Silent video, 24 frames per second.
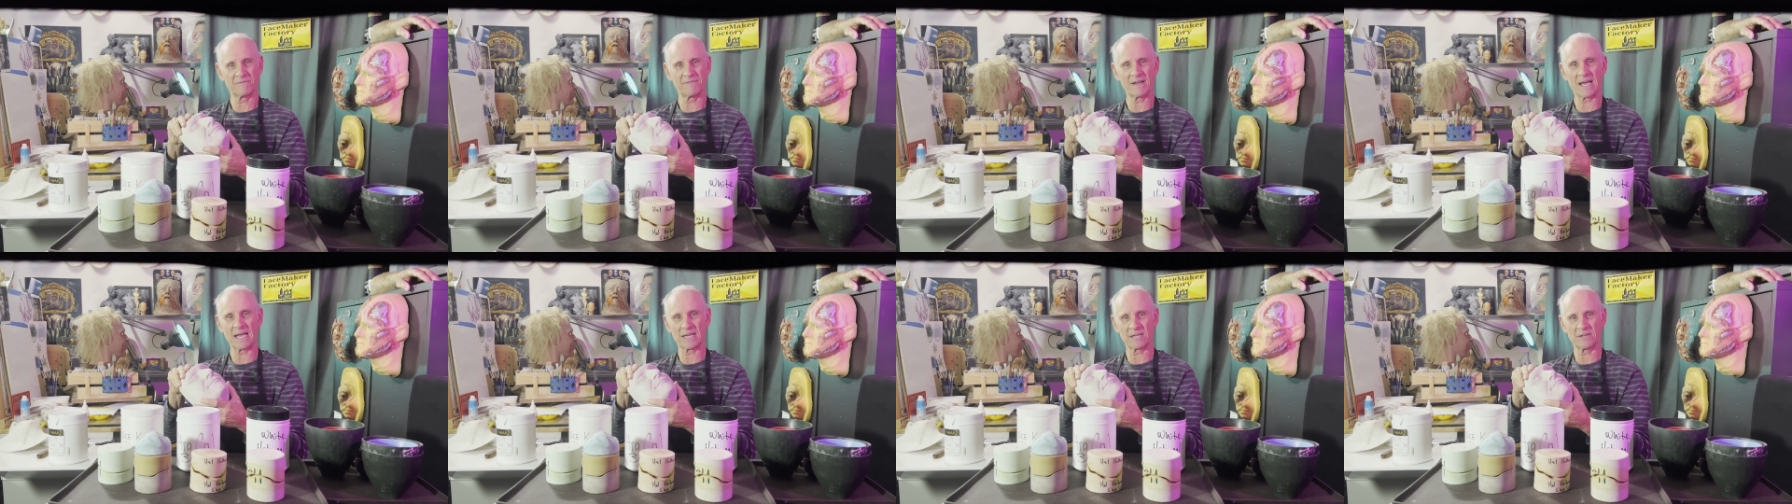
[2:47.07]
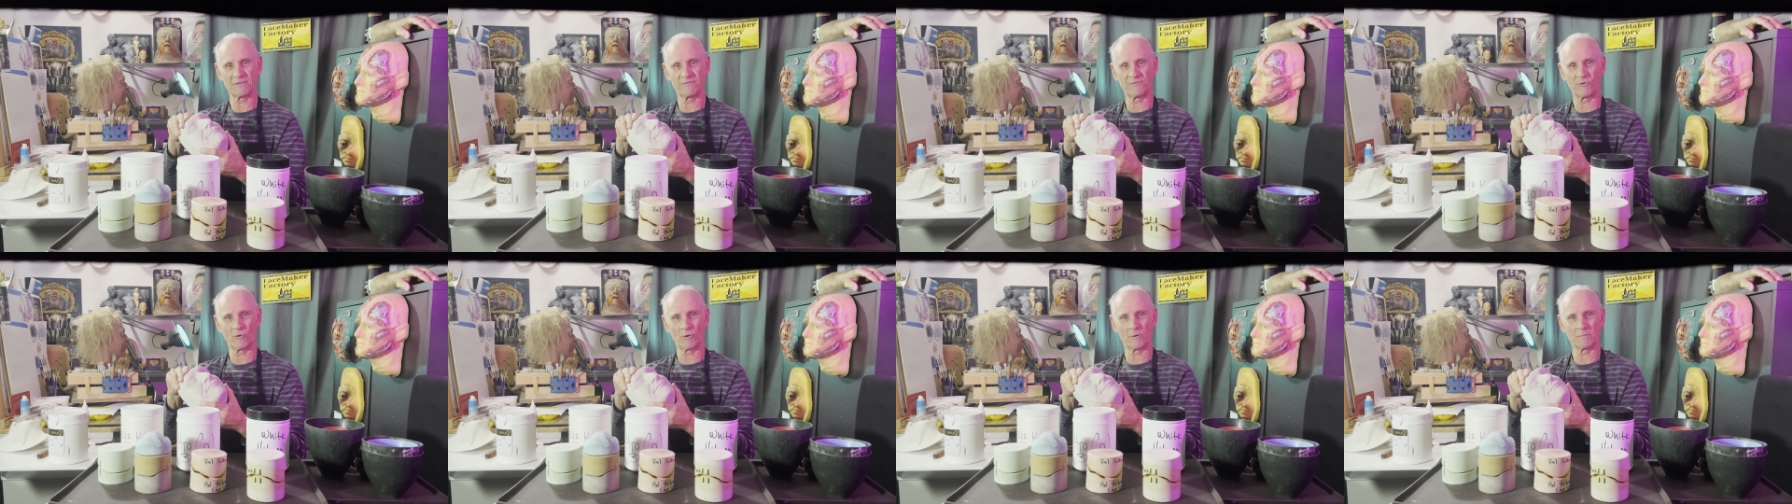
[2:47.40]

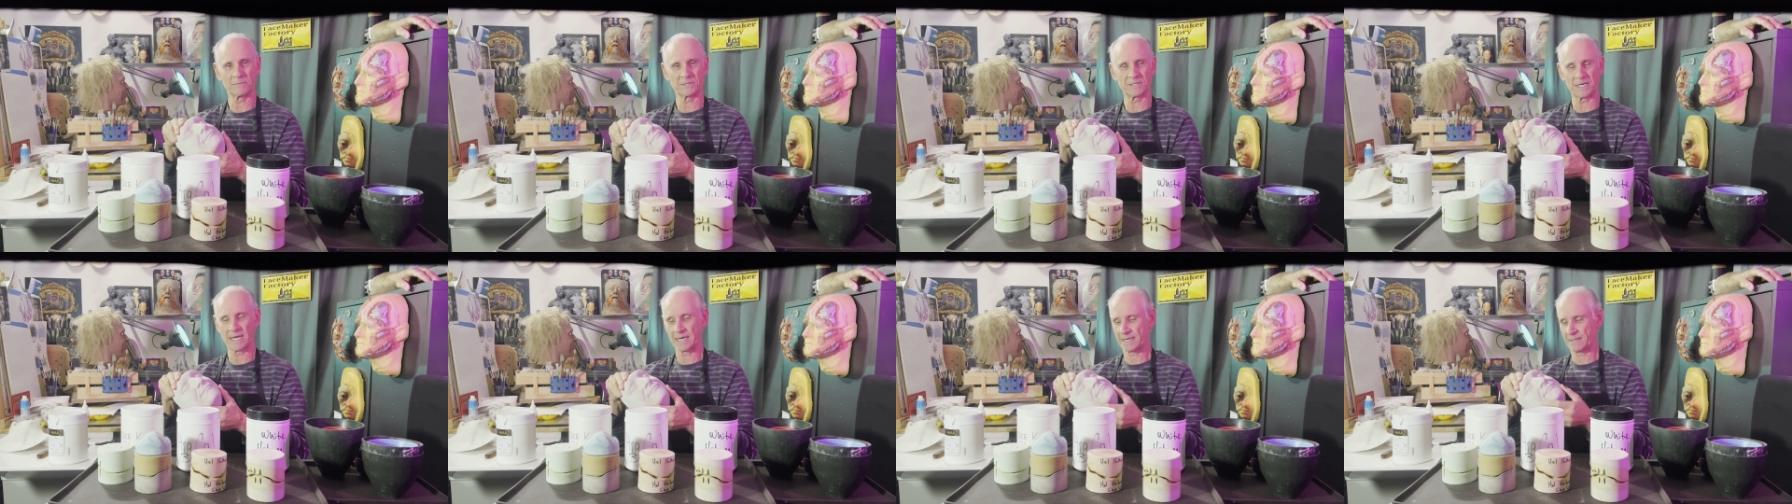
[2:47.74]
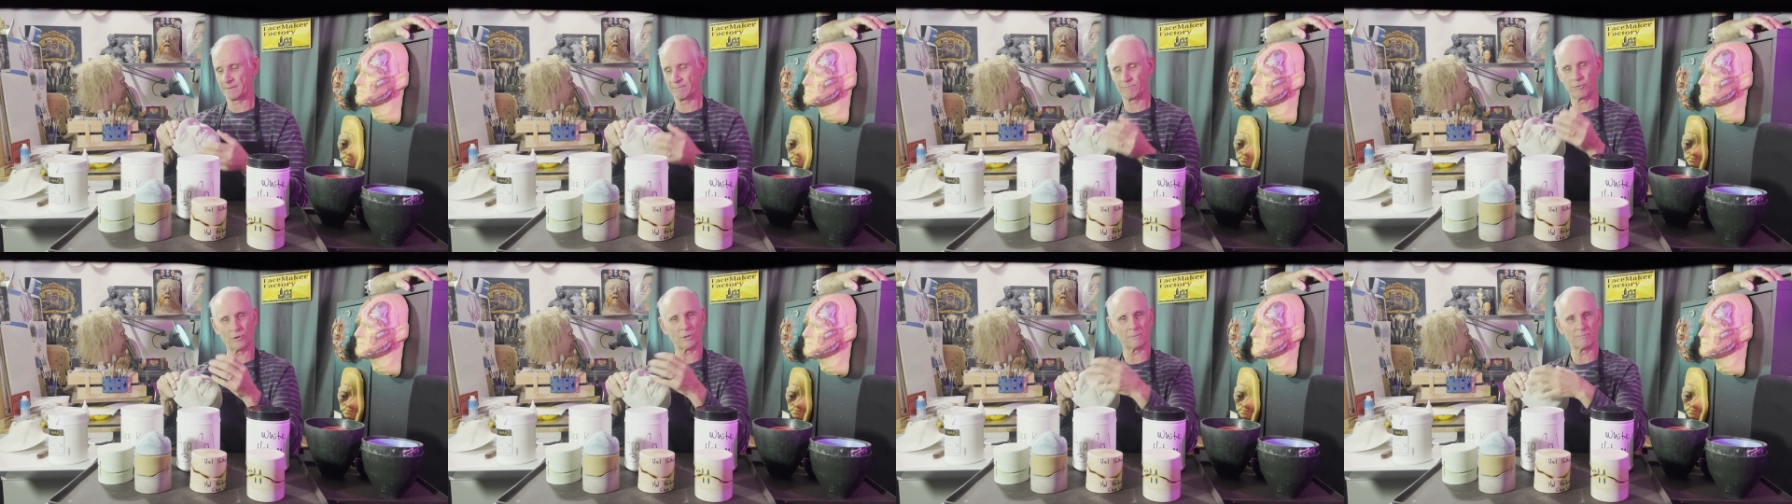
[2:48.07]
vacuum forms that I
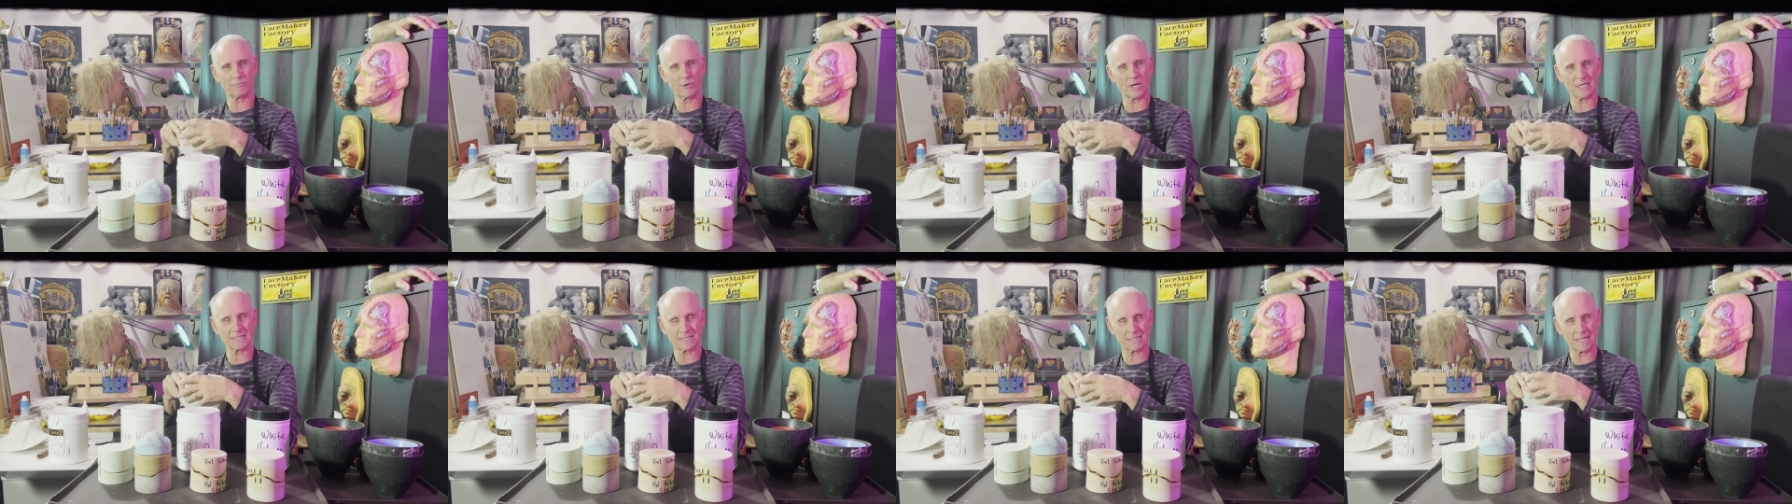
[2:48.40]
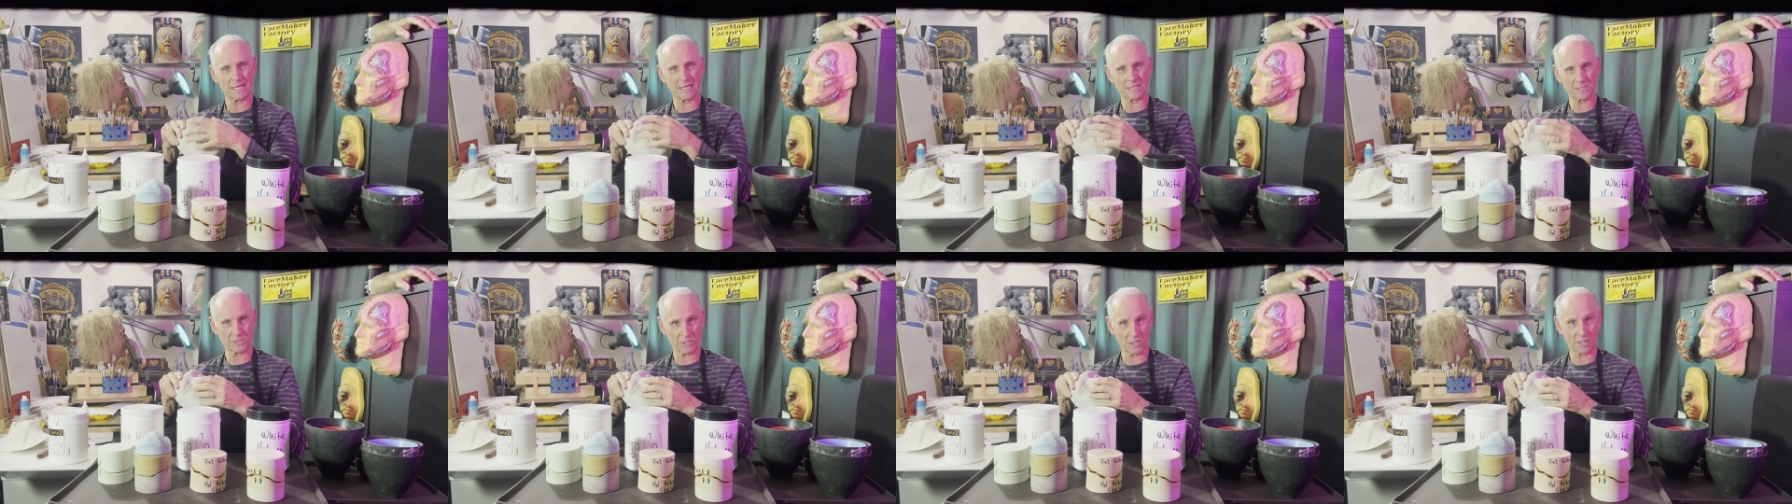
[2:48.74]
can put
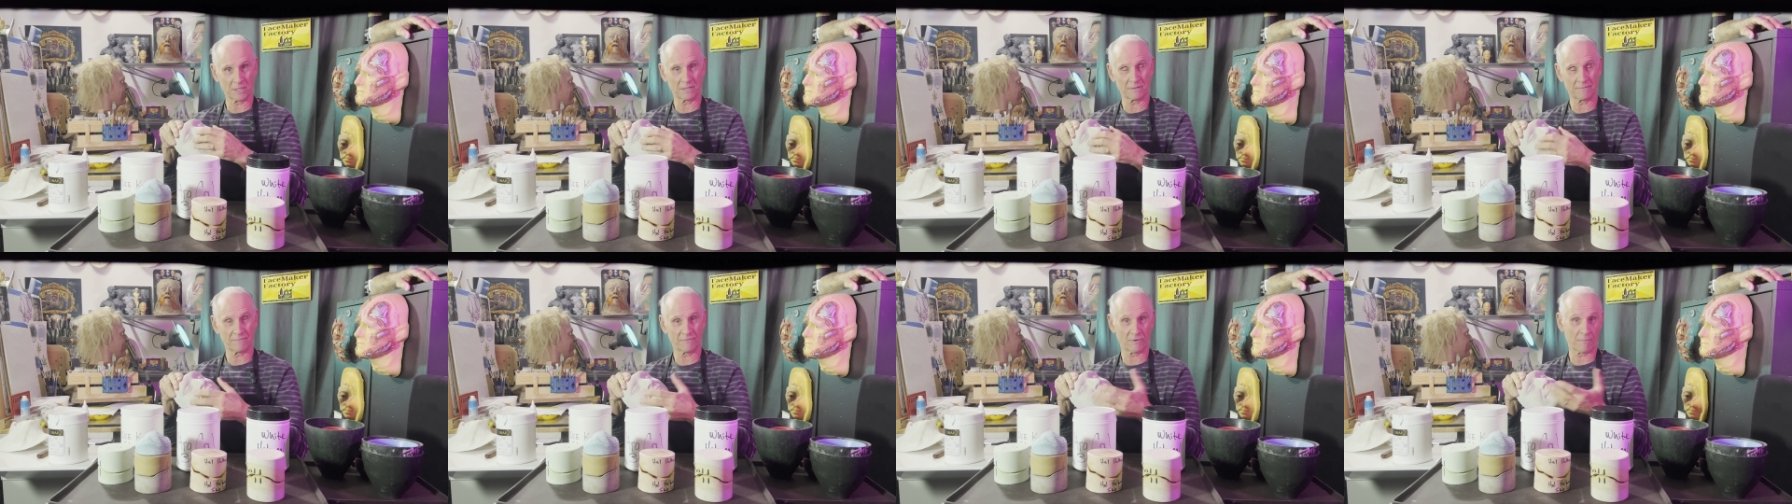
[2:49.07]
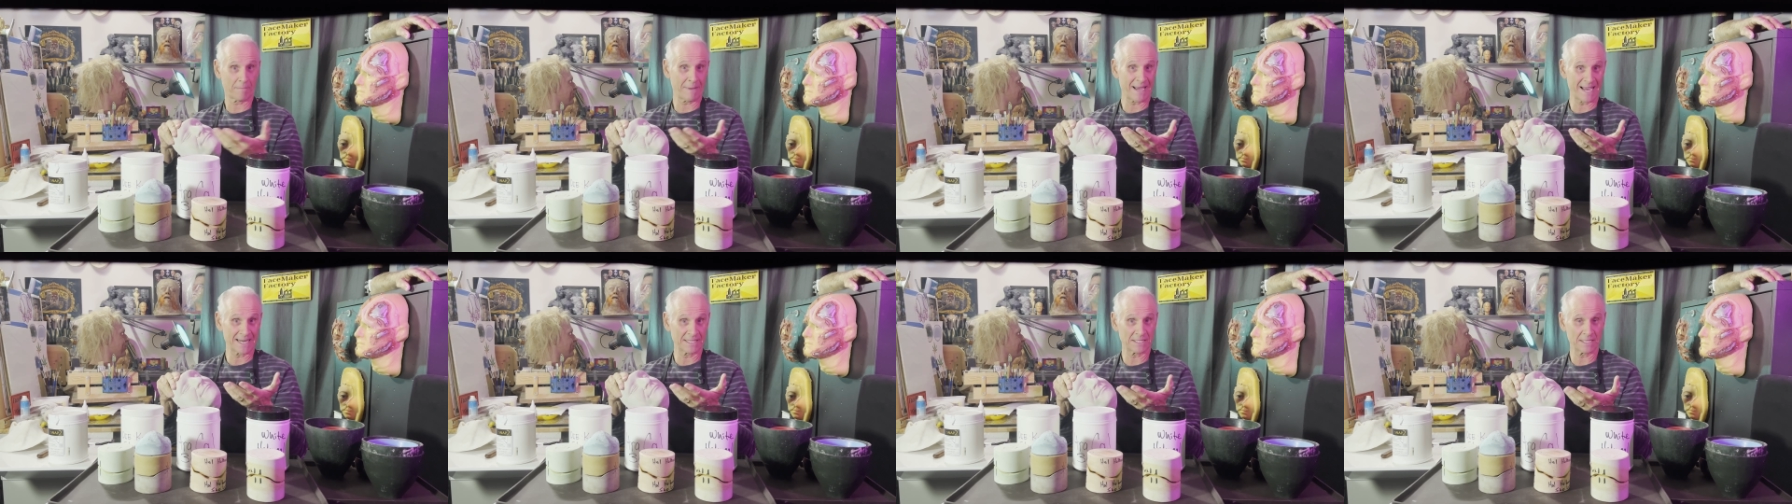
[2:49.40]
prosthetics on for
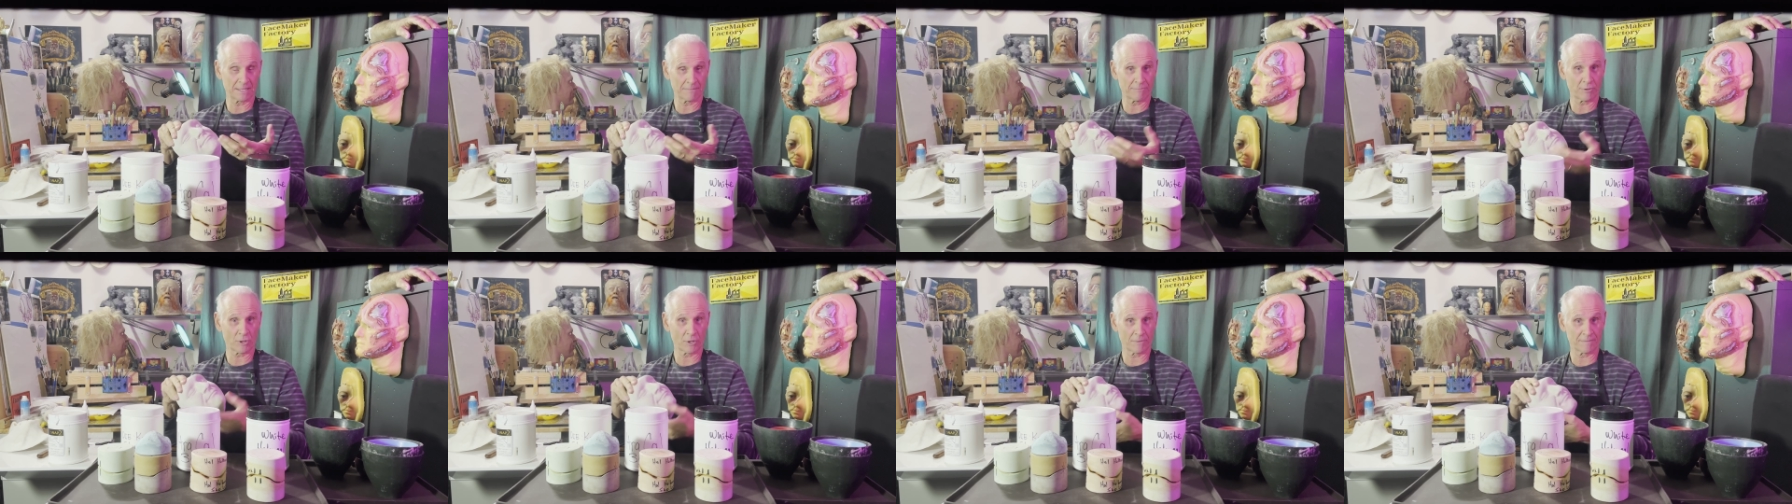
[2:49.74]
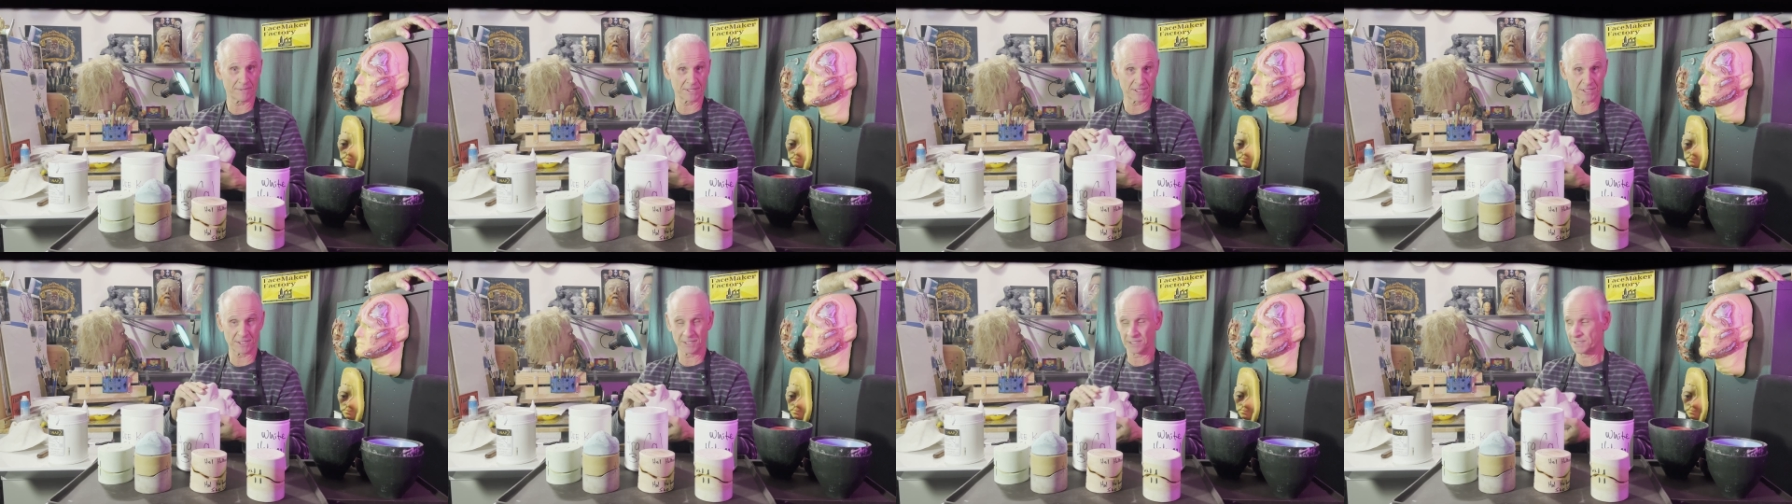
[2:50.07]
painting
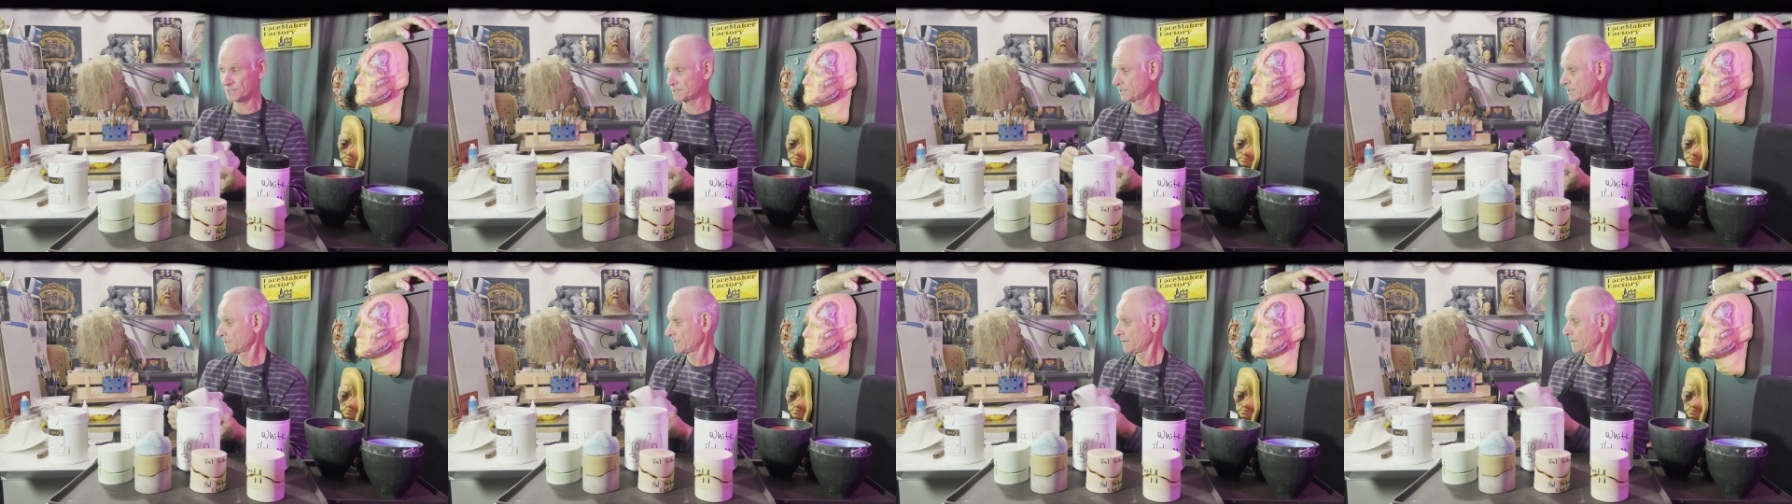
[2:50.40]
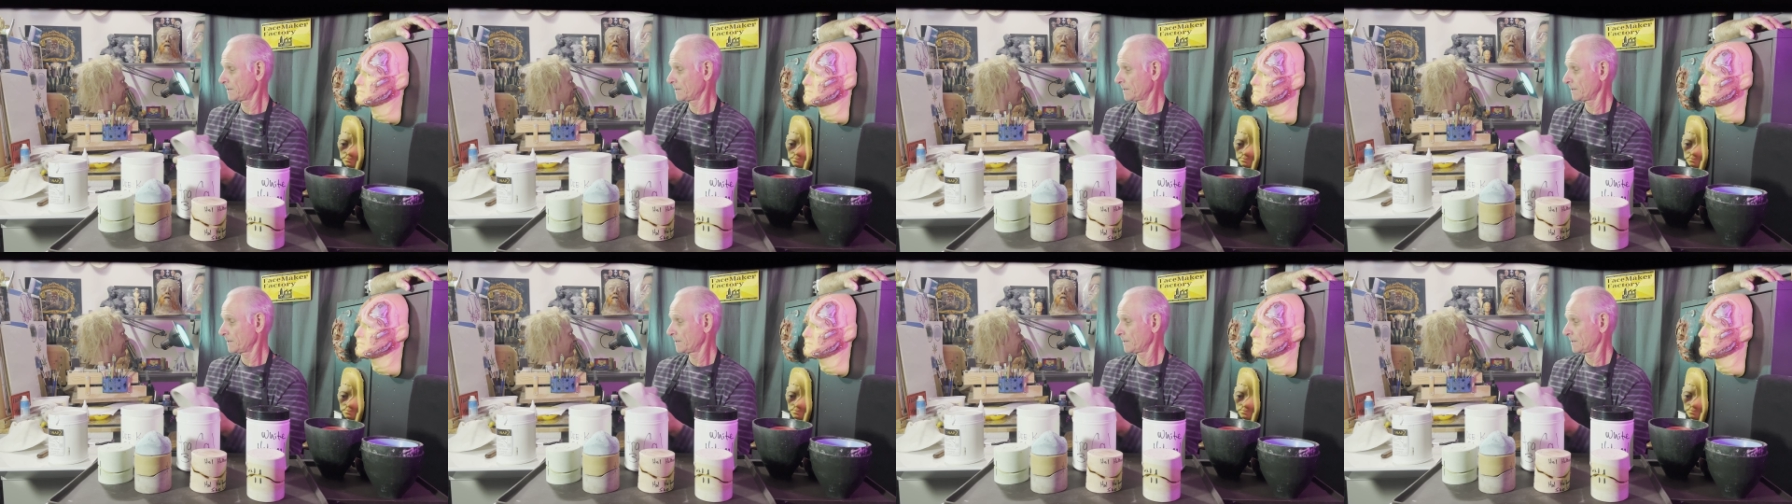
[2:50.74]
purposes.